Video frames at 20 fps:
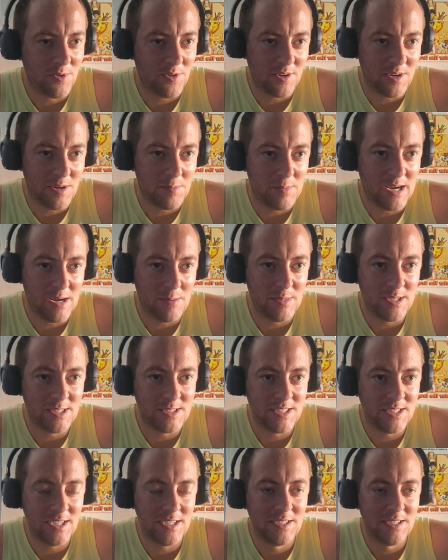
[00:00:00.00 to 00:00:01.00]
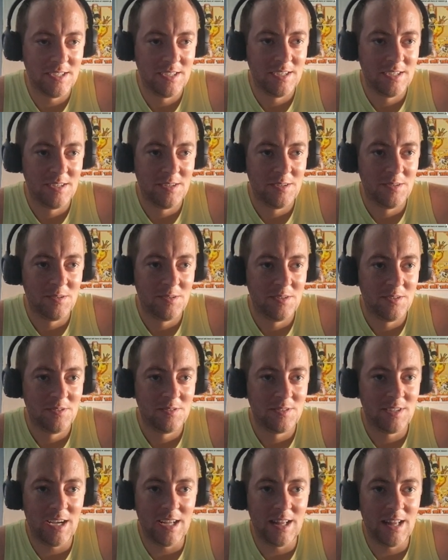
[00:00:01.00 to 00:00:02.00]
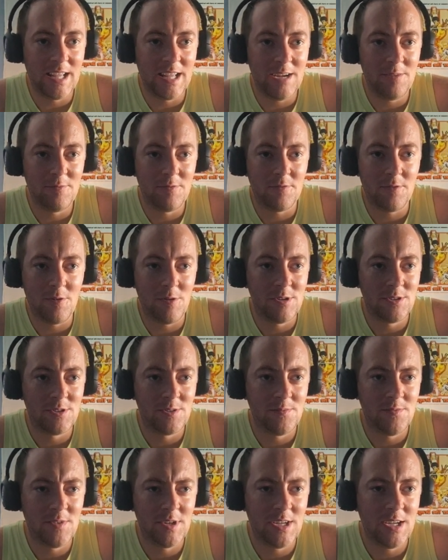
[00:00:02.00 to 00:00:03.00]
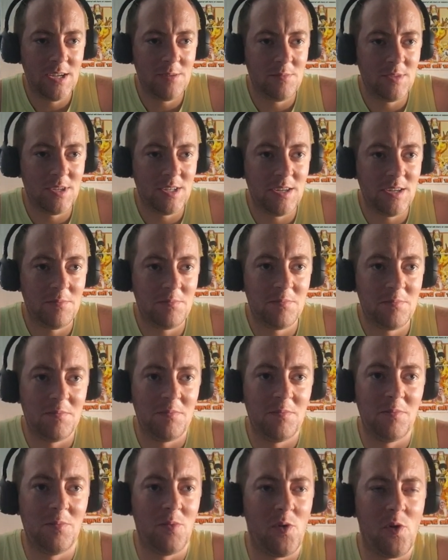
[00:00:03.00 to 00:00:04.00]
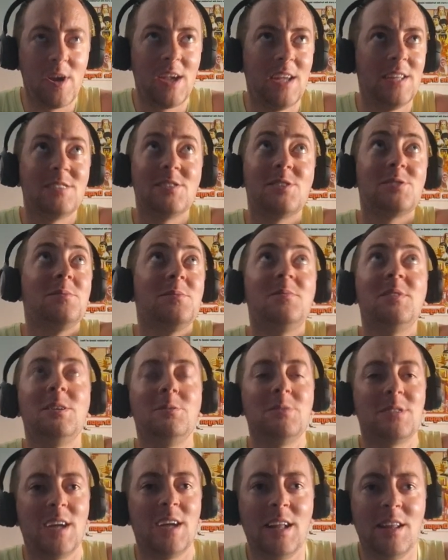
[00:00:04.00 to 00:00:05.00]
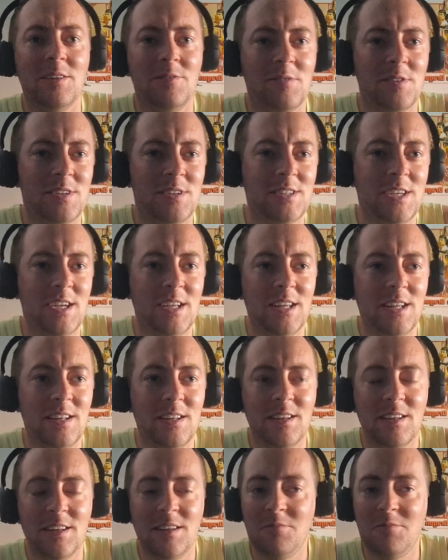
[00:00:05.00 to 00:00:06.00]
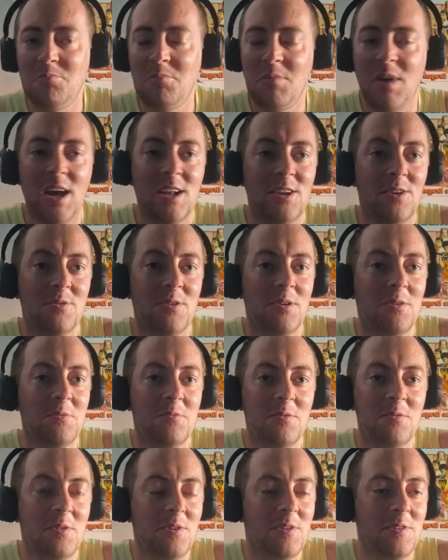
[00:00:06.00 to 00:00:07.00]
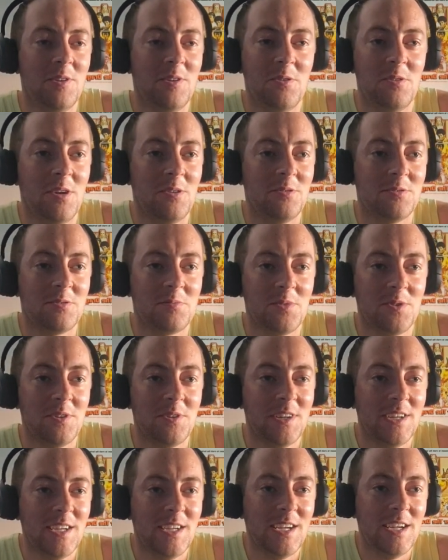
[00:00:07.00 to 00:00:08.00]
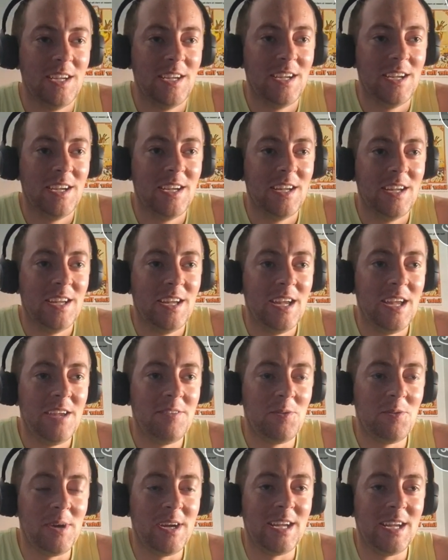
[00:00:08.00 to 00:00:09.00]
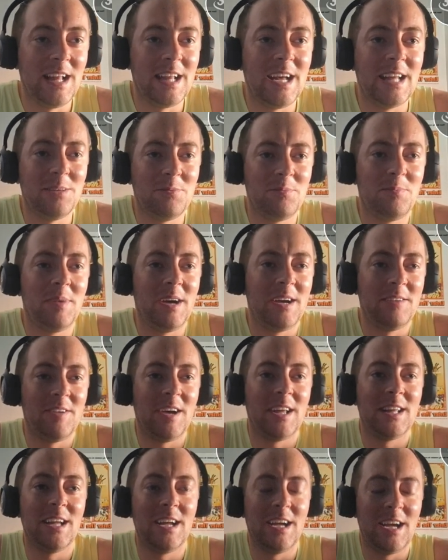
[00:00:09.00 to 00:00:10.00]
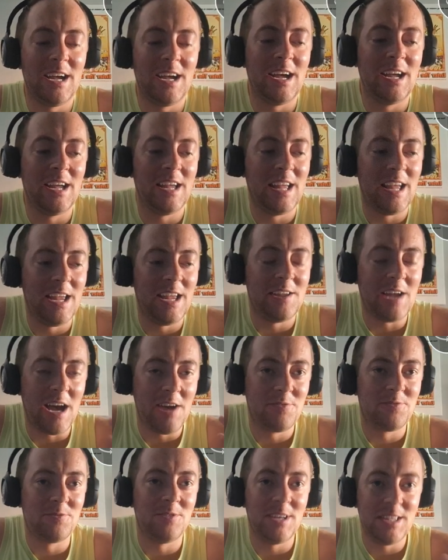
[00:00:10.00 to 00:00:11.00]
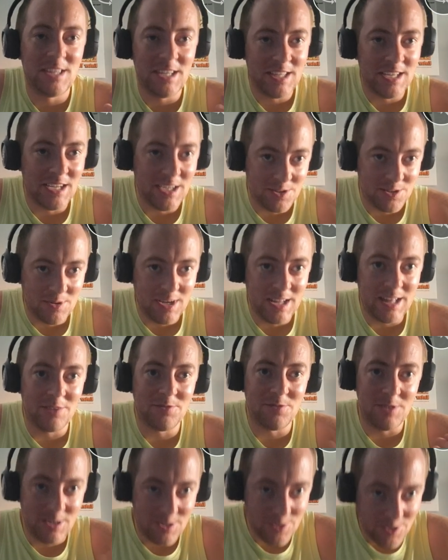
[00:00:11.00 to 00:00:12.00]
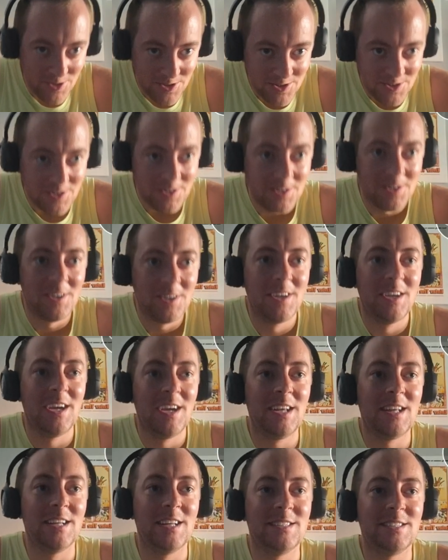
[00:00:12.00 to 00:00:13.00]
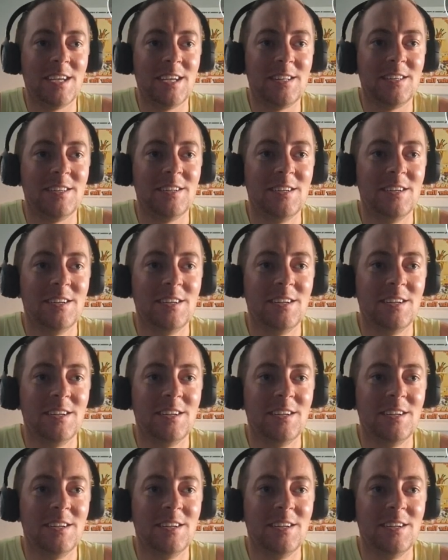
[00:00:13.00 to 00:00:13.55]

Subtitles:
but I might have missed it. It's like Lane throwing something at him. Did he walk into something that was dangling from the ceiling? I don't know. Who knows? But either way, I like the fact that after he did it as well, after he ducked, he then said